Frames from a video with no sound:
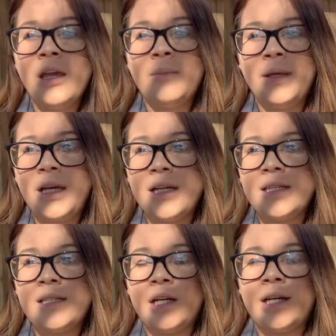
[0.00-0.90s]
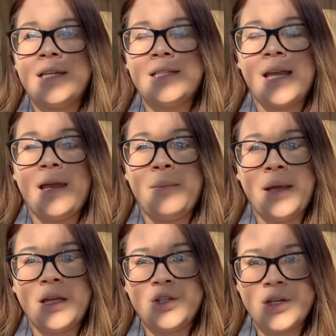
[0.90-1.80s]
because there is a
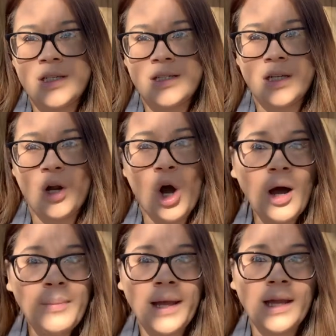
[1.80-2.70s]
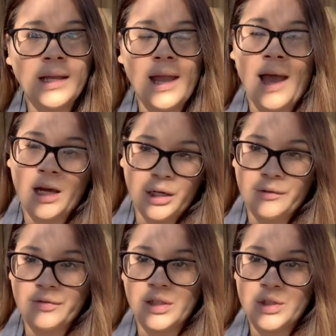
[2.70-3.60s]
man dressed in all black at her
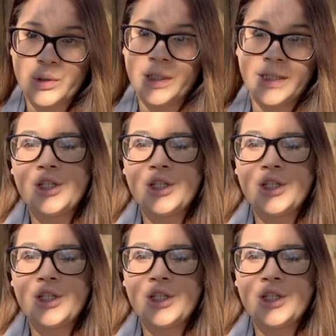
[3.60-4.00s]
front door.